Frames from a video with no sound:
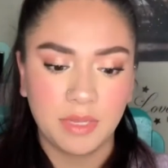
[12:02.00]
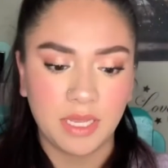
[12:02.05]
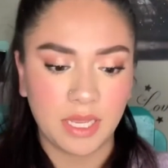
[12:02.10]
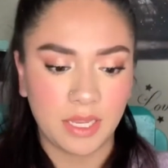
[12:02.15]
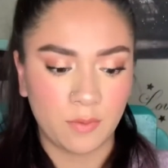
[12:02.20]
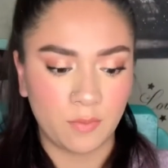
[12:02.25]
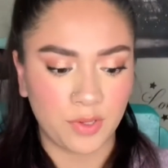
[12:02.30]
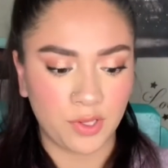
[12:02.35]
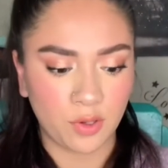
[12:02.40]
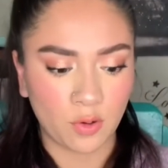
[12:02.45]
when
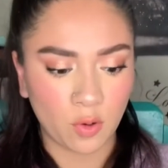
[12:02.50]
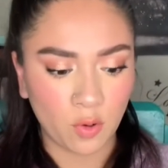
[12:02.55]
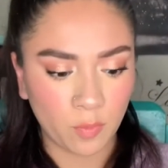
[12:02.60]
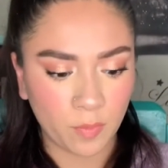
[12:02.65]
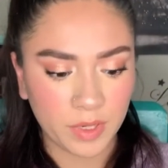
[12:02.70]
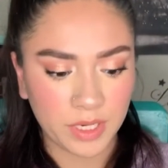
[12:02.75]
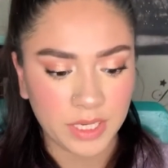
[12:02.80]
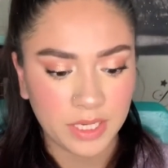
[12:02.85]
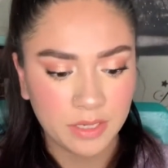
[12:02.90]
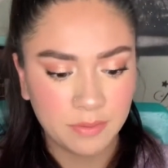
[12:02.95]
you open
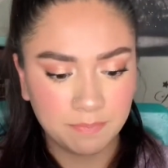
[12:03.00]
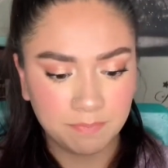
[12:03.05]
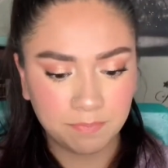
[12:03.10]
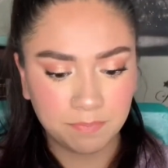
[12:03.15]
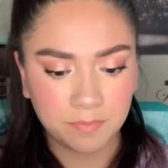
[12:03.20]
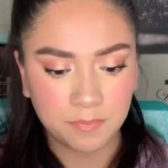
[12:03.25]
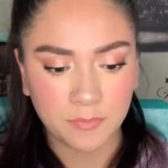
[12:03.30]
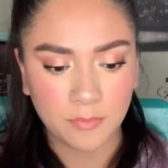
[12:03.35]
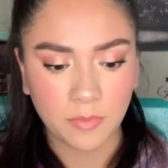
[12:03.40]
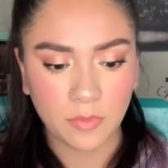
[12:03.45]
it,
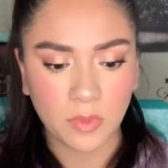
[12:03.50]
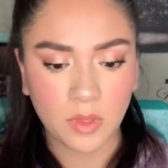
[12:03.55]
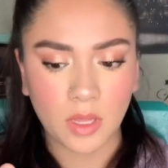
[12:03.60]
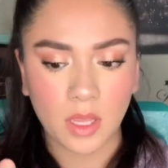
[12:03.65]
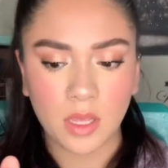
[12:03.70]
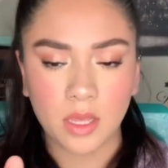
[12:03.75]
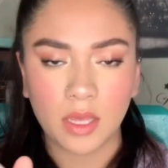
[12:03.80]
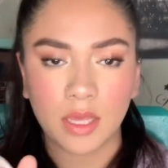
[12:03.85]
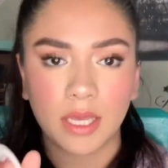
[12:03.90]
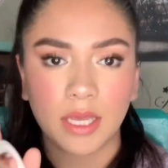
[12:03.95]

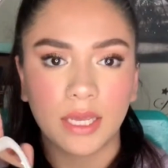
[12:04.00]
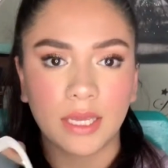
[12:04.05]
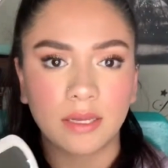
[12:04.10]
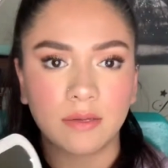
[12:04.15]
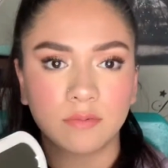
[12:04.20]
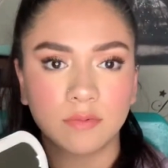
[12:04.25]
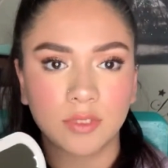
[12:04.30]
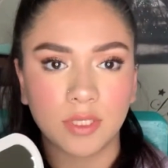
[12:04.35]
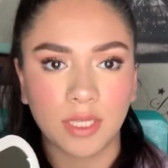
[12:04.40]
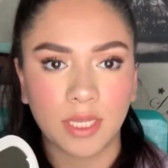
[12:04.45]
it comes with
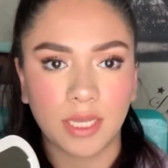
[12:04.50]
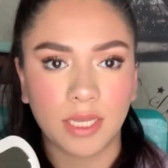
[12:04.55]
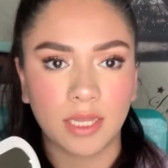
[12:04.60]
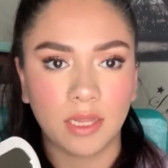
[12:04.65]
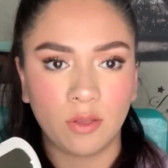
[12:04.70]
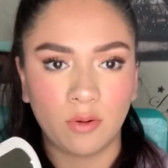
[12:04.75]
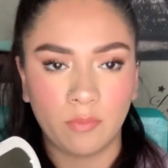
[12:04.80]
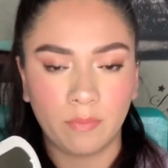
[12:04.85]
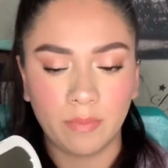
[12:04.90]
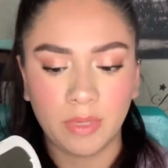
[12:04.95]
like a little
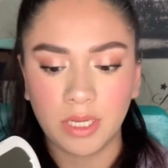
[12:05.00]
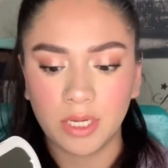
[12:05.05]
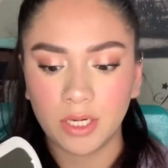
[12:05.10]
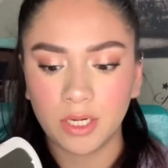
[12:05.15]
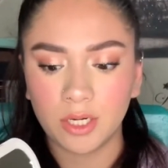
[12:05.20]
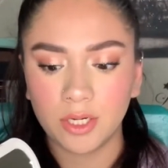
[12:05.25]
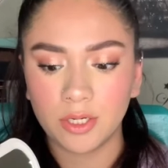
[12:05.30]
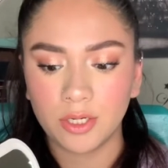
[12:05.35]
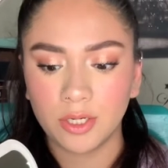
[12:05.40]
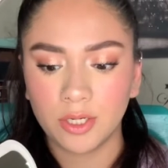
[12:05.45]
mirror,
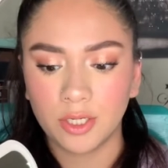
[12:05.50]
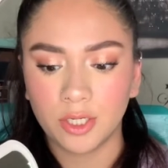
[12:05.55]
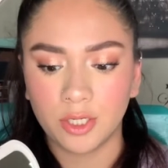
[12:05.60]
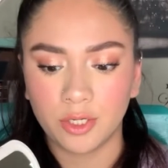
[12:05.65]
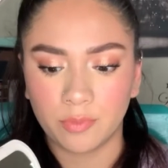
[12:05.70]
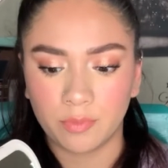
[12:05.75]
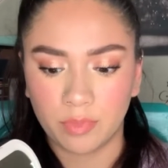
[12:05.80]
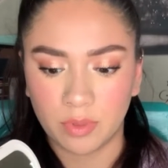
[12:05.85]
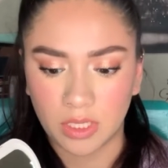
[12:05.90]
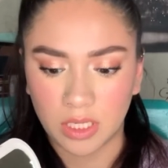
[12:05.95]
your
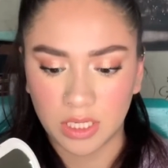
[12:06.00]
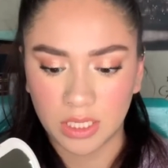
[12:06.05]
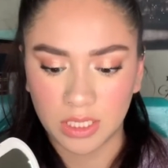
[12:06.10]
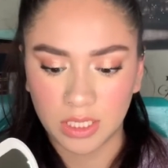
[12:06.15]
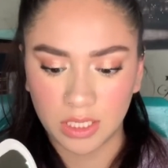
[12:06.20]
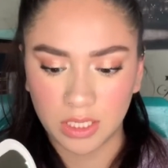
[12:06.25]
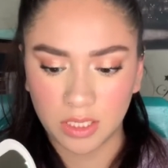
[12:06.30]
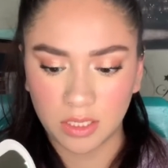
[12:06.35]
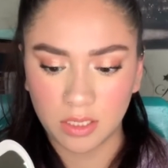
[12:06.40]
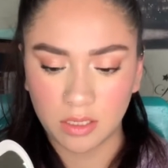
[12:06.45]

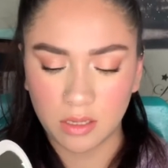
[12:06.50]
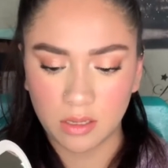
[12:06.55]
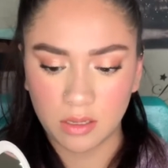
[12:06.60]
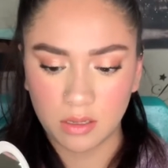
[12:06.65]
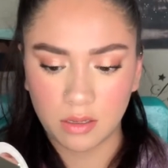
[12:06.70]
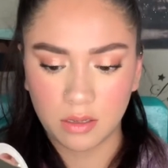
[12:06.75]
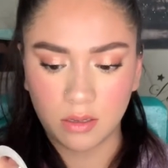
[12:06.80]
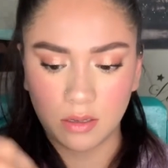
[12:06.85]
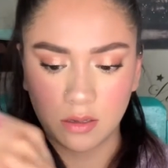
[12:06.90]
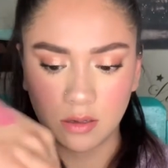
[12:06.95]
blotting
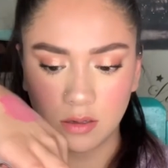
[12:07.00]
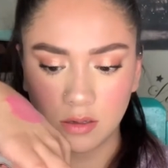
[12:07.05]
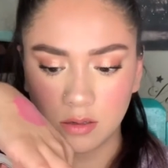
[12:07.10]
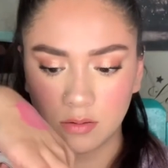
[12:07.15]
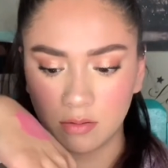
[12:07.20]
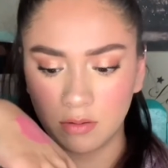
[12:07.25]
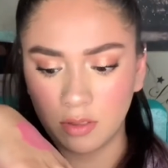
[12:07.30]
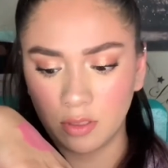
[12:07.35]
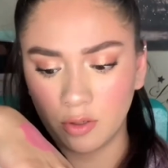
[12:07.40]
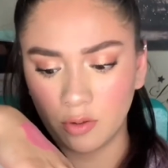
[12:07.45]

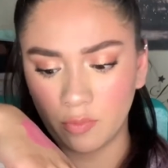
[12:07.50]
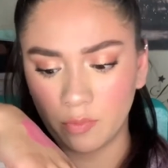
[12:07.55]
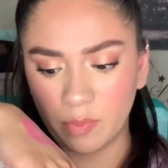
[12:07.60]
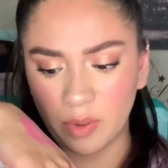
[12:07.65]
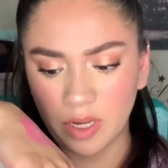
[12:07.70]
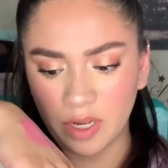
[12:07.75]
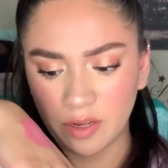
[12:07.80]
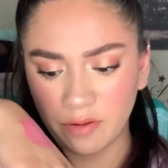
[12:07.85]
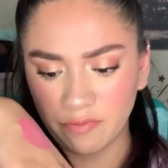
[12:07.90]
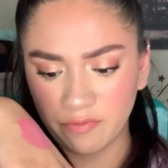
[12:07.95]
little
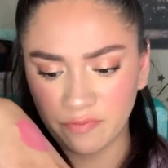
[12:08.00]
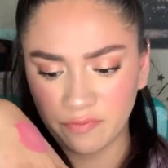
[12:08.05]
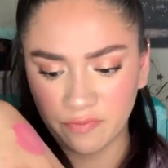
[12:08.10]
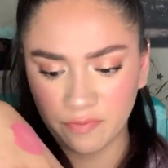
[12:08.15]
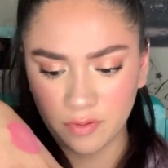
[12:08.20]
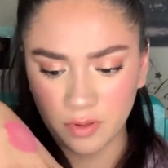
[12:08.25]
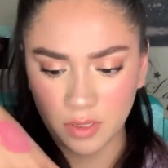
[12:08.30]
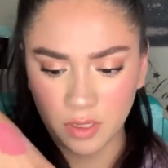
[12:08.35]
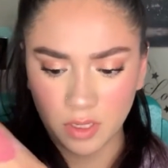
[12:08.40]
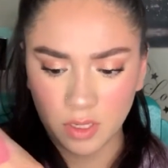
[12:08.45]
puff,
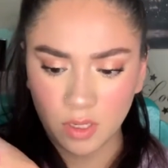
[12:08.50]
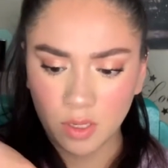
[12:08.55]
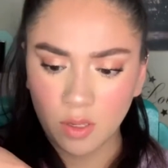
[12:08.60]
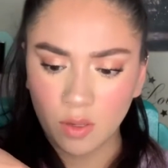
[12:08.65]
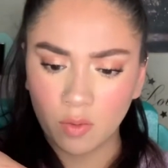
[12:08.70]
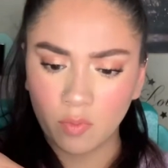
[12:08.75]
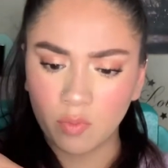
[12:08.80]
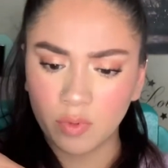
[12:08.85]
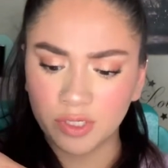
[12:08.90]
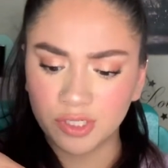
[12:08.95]

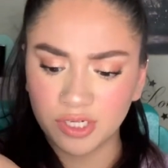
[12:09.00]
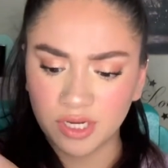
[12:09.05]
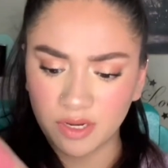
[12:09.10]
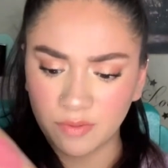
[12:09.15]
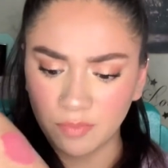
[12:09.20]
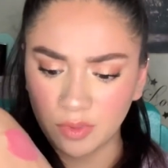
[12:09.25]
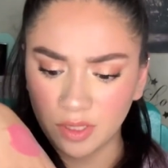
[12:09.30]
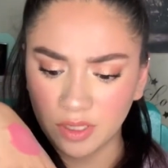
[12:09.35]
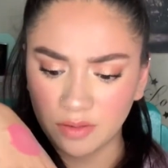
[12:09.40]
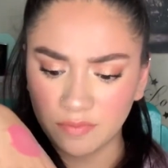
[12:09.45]
which I
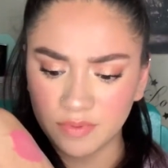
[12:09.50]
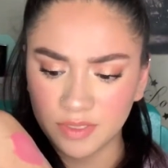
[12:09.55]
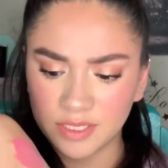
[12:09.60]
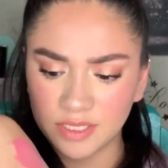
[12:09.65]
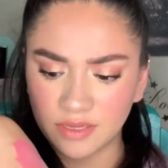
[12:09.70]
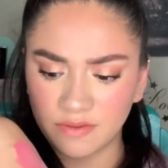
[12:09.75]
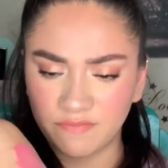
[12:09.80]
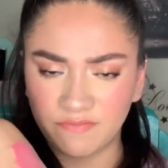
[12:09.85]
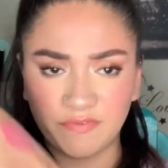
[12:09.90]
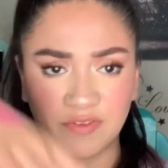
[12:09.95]
believe is
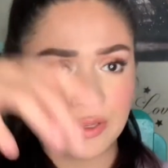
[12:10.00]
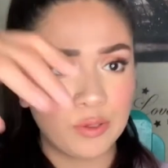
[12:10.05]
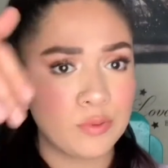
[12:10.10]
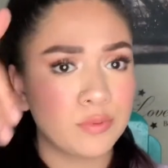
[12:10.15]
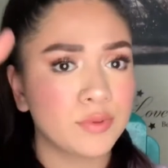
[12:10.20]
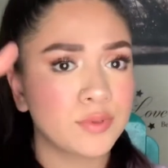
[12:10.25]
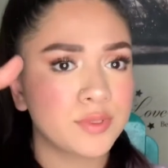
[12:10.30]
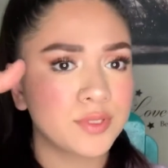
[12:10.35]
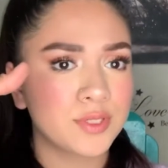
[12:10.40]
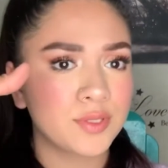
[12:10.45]

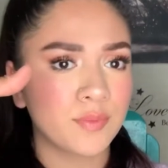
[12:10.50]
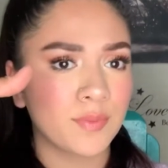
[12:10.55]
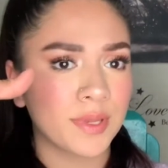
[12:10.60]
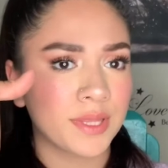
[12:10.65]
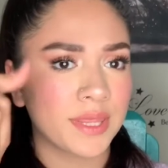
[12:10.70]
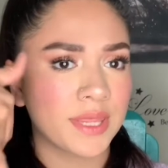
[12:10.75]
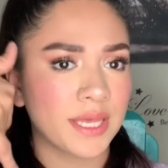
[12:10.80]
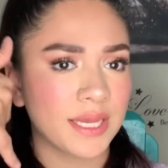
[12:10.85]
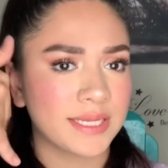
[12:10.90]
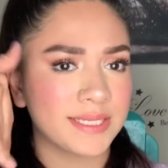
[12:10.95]
infused with
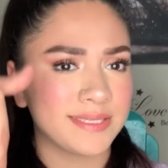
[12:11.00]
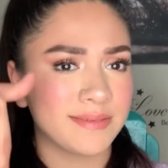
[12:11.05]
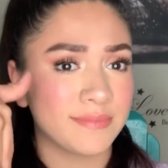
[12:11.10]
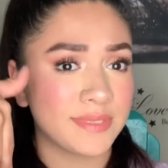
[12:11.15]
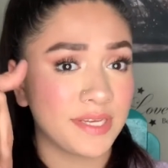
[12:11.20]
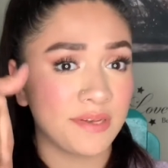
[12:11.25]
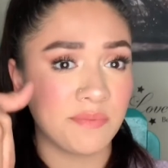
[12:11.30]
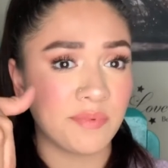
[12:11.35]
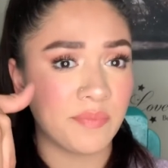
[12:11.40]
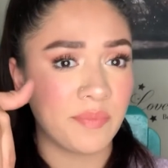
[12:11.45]
like some type
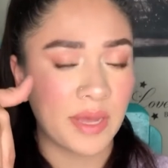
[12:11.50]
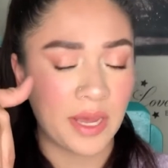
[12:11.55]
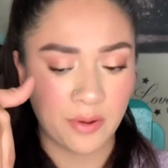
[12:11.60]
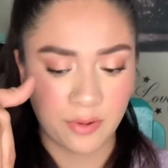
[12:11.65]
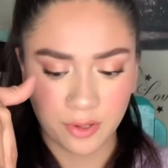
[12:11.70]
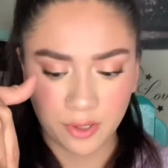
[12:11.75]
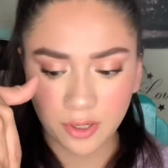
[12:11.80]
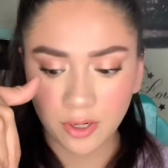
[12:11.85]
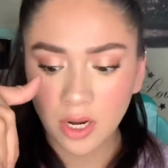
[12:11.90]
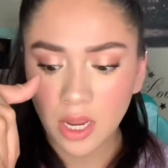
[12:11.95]
of powder,
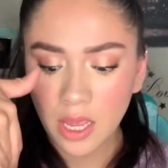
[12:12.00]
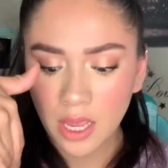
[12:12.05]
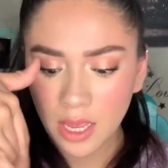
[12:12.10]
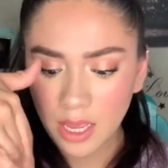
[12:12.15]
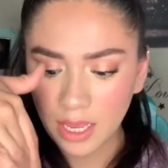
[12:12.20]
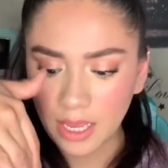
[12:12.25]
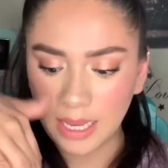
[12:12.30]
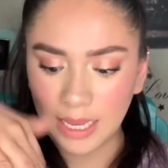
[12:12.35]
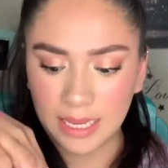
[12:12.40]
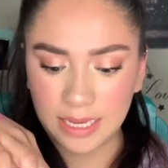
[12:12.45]

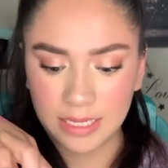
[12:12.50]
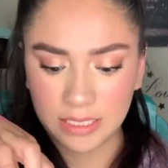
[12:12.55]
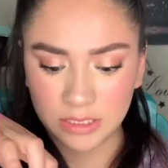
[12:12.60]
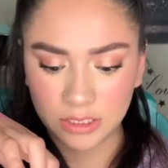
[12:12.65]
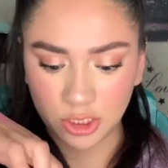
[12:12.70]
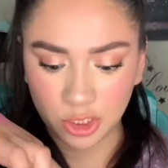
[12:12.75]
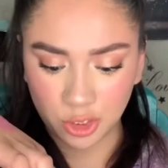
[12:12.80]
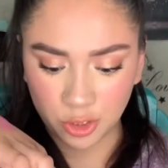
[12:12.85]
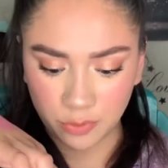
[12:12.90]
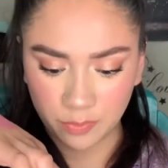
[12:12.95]
and your
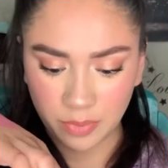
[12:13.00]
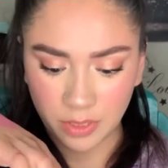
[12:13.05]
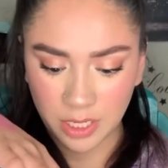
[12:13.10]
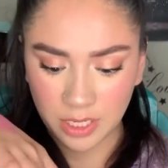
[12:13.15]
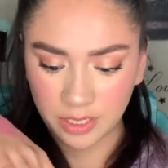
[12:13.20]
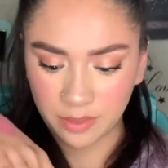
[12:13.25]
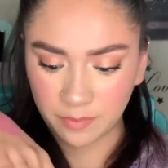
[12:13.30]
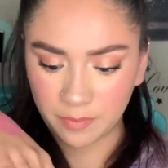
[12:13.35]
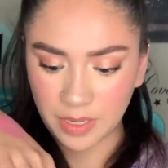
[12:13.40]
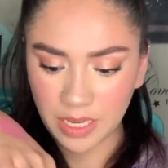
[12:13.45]
blotting
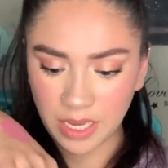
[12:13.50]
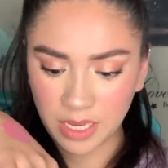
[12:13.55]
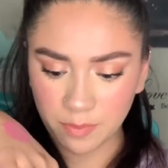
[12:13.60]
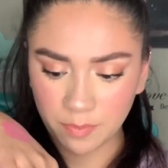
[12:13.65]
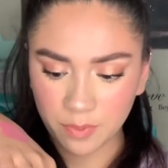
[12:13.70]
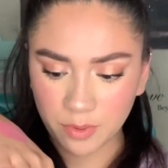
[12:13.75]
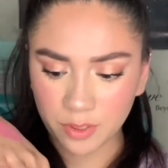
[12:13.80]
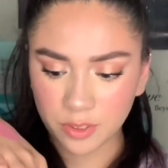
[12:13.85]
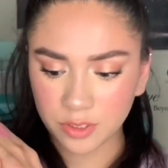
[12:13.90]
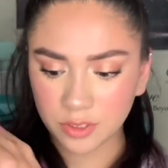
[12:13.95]

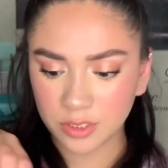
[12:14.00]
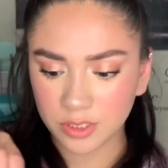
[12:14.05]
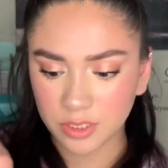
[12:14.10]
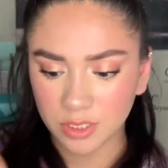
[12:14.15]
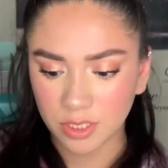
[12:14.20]
papers.